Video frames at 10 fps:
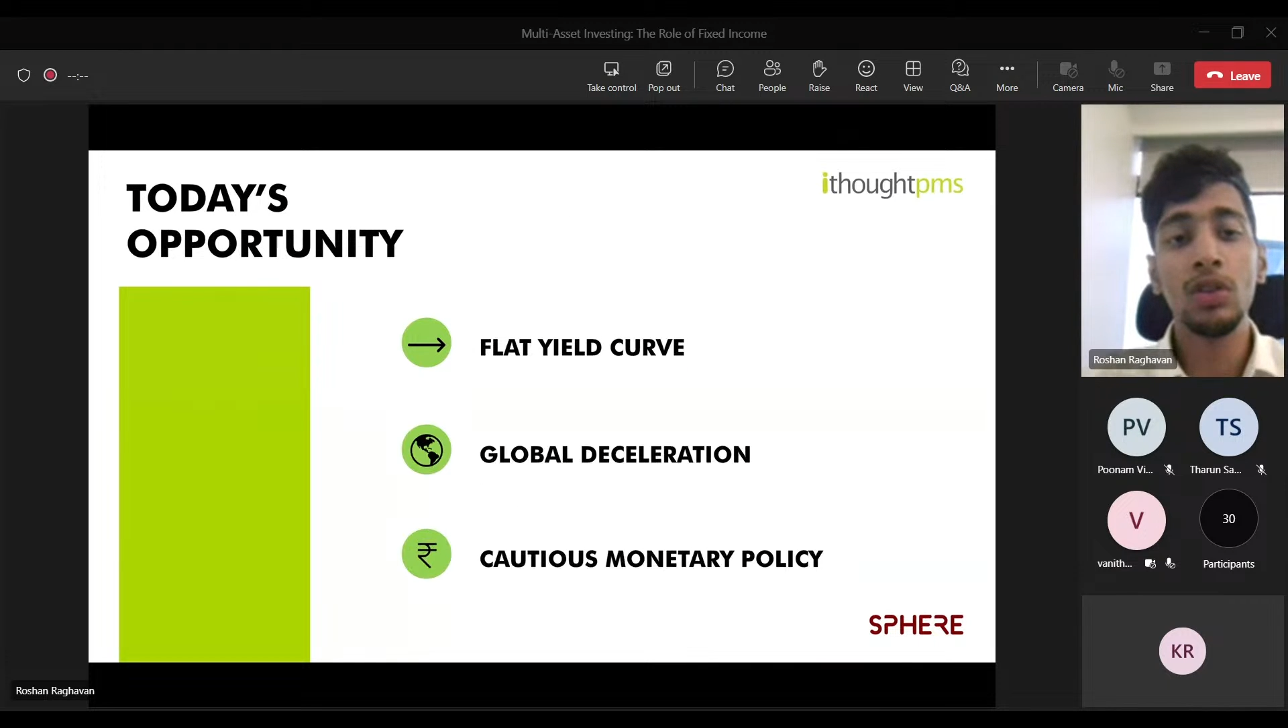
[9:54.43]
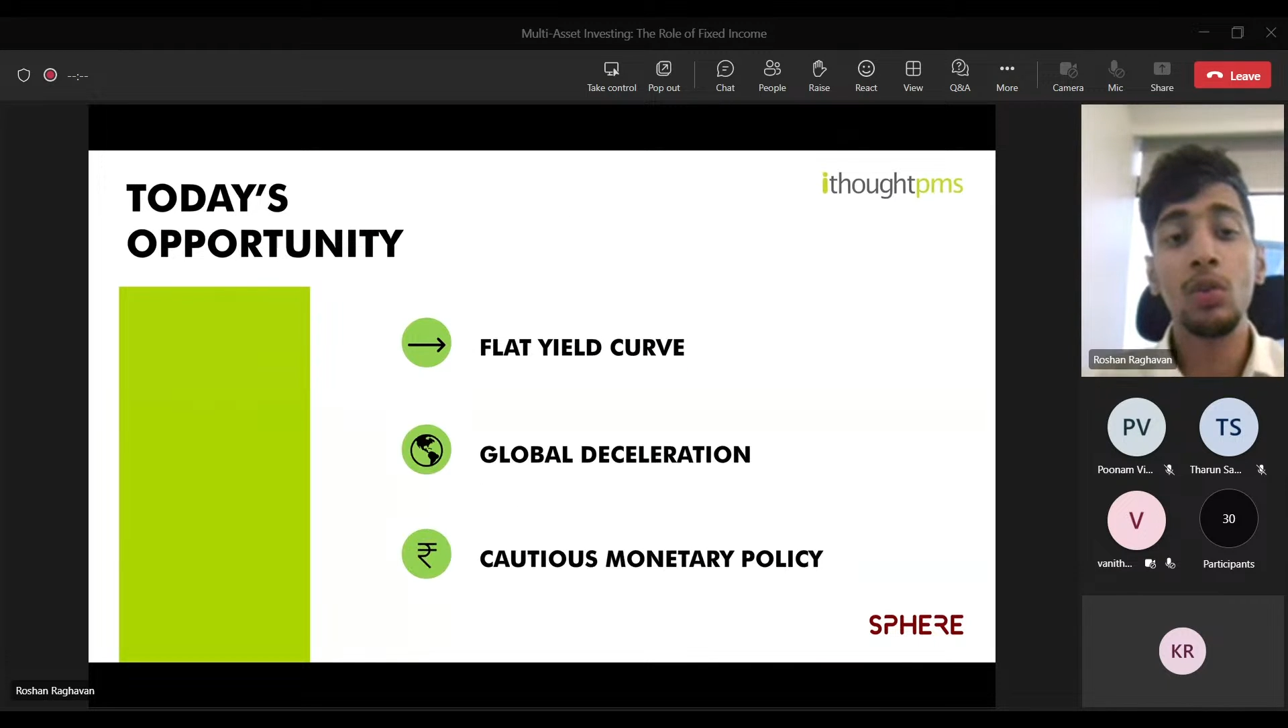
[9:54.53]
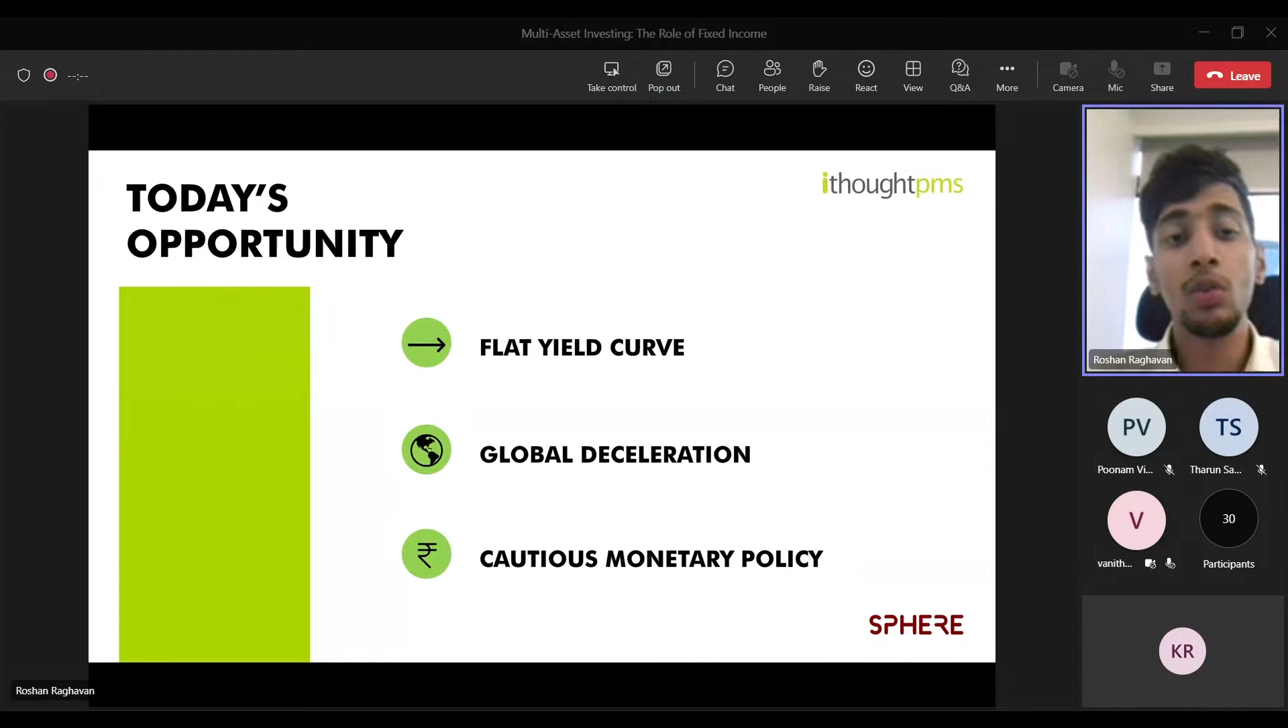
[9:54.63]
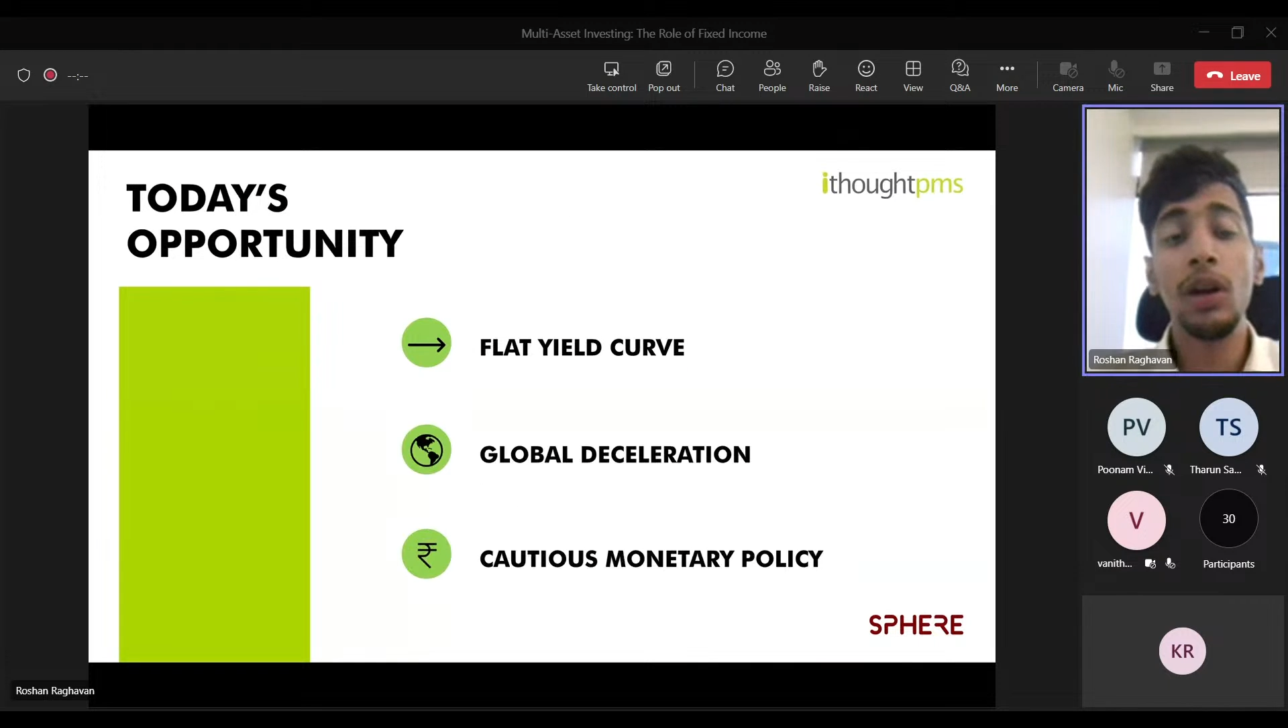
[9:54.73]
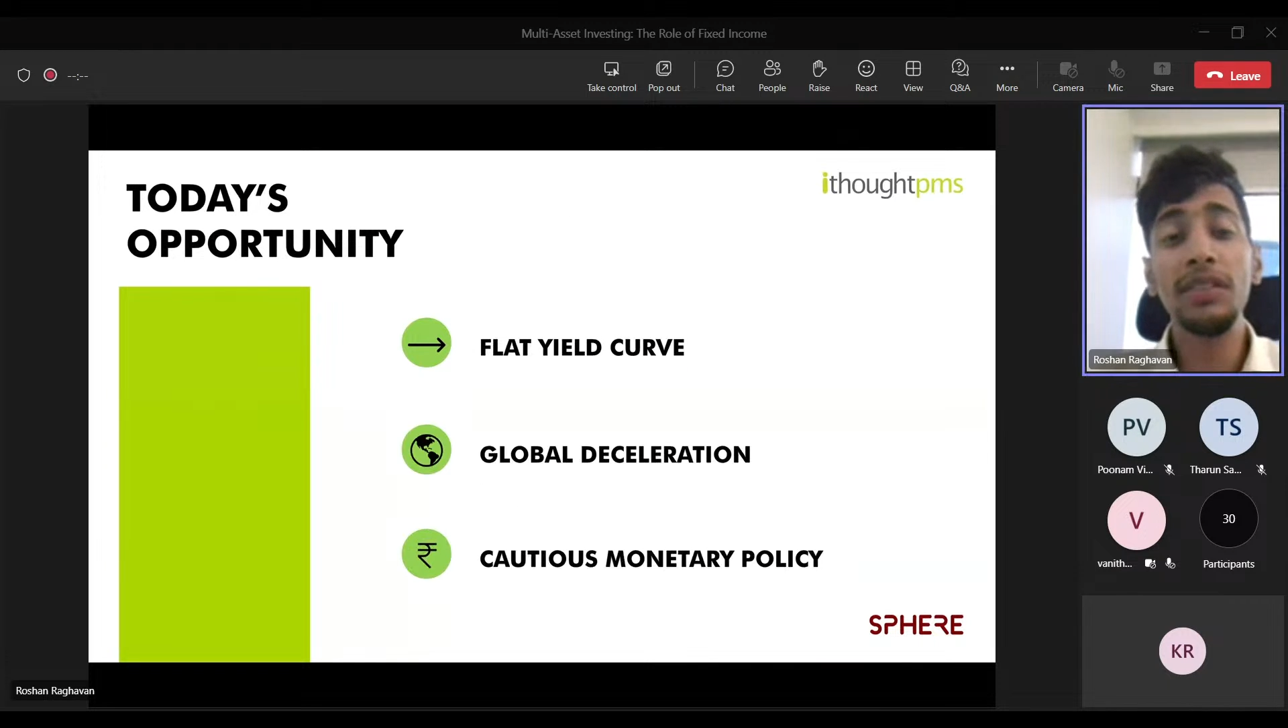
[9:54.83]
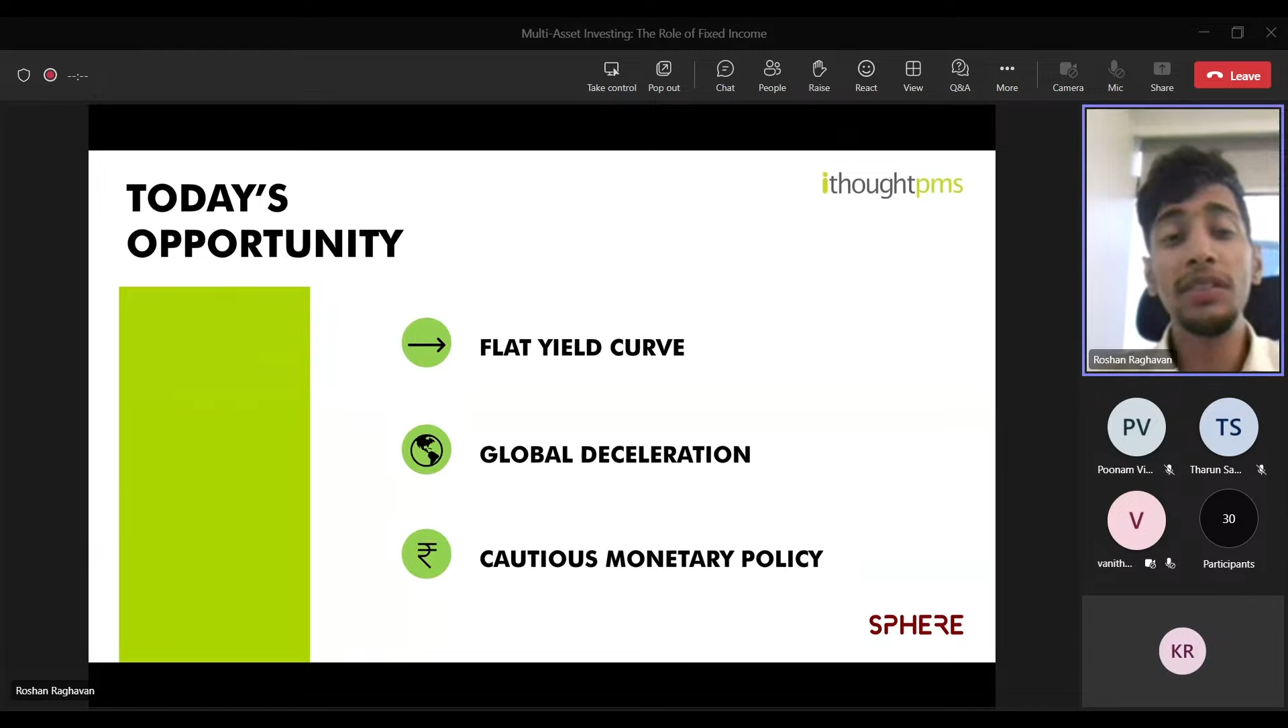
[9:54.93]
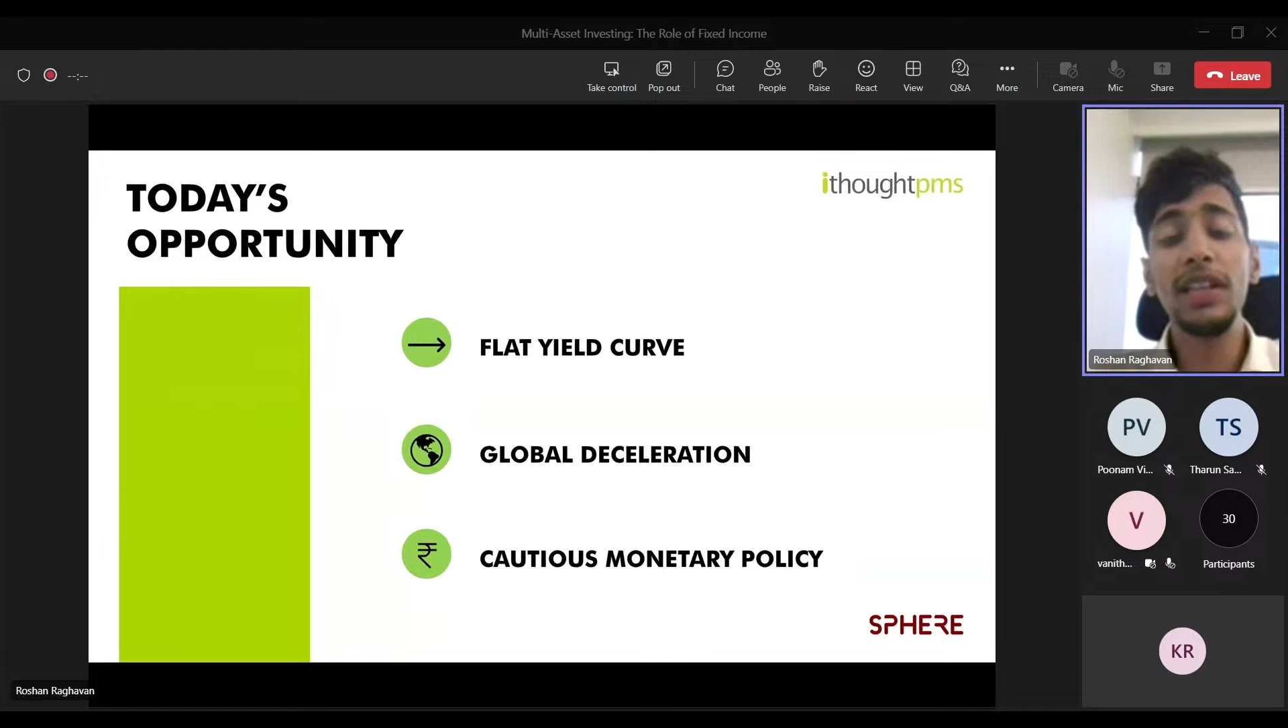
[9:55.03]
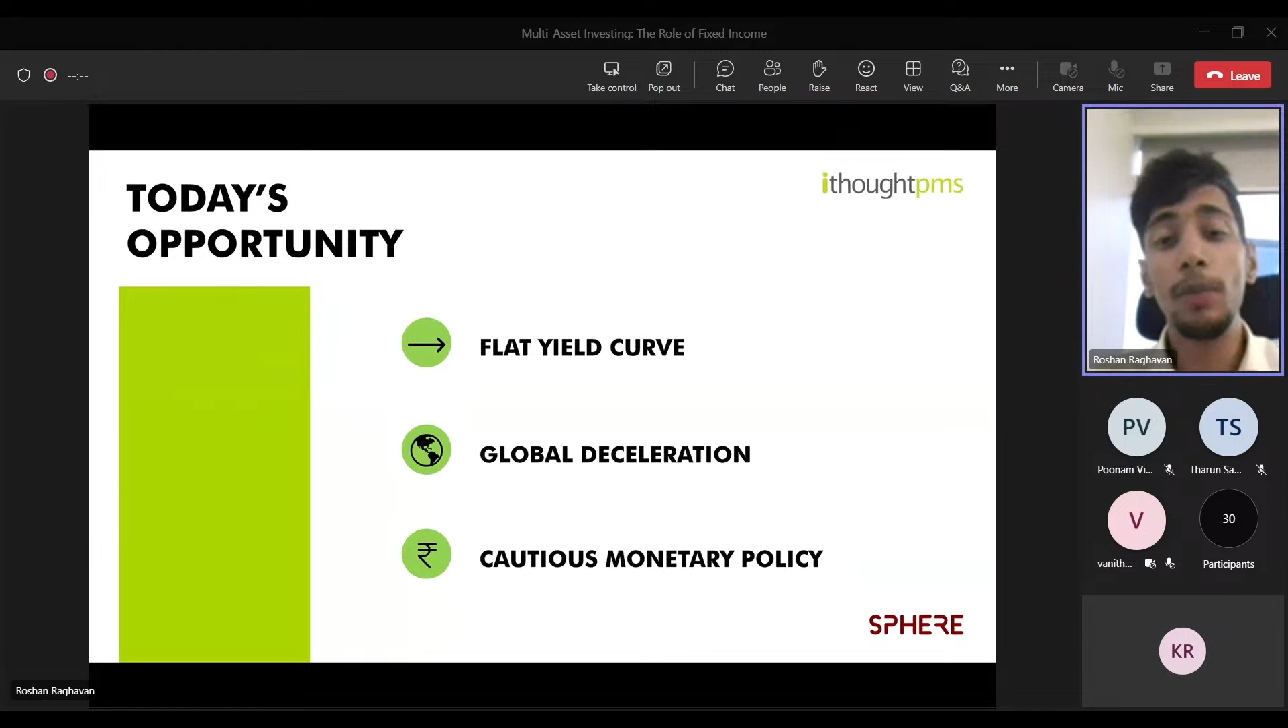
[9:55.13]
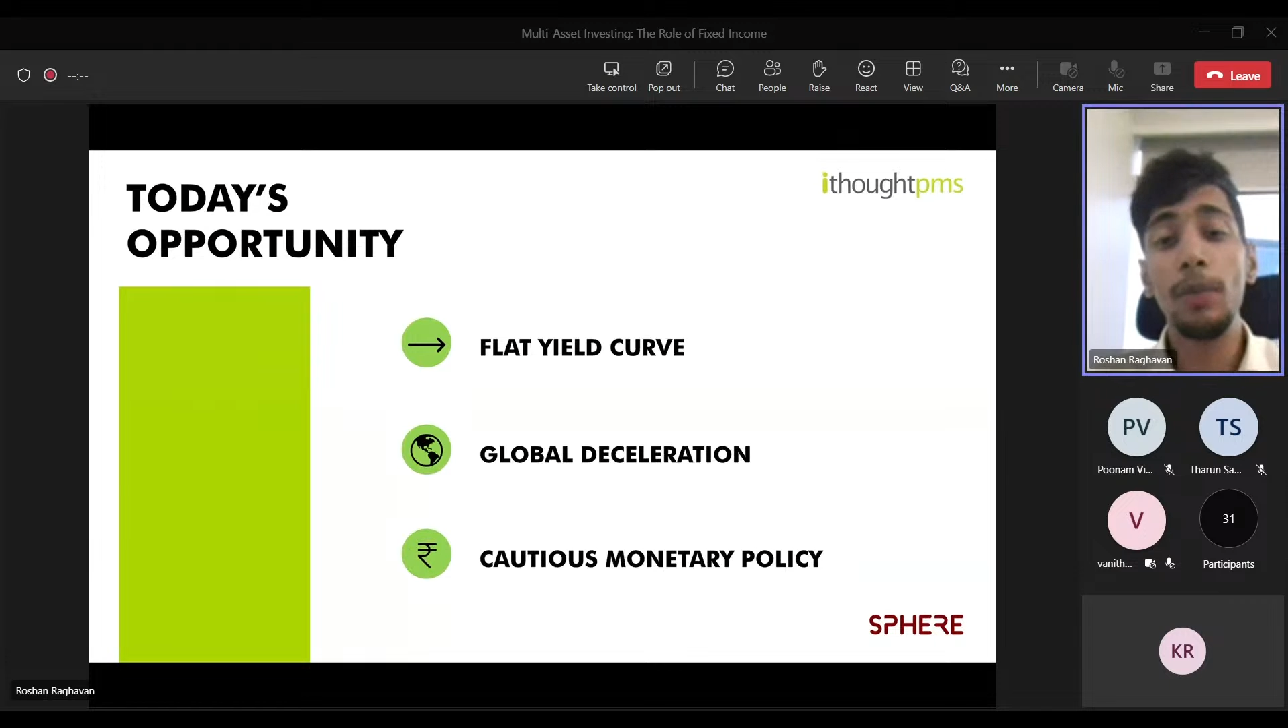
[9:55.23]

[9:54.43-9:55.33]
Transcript: So, what is the